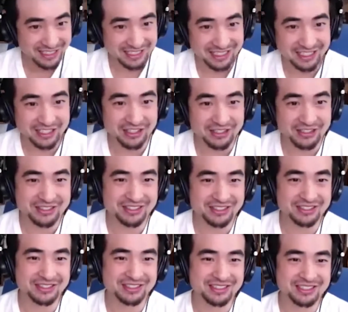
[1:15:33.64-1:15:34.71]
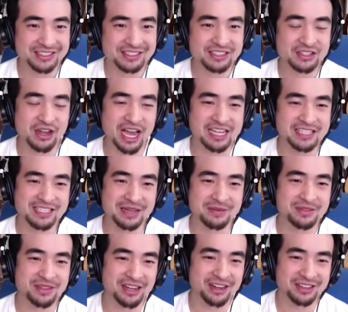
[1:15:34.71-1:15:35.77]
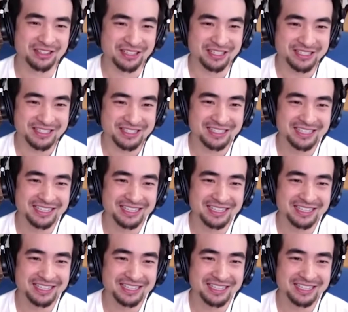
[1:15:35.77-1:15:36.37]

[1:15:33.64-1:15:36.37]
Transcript: you had something on the list.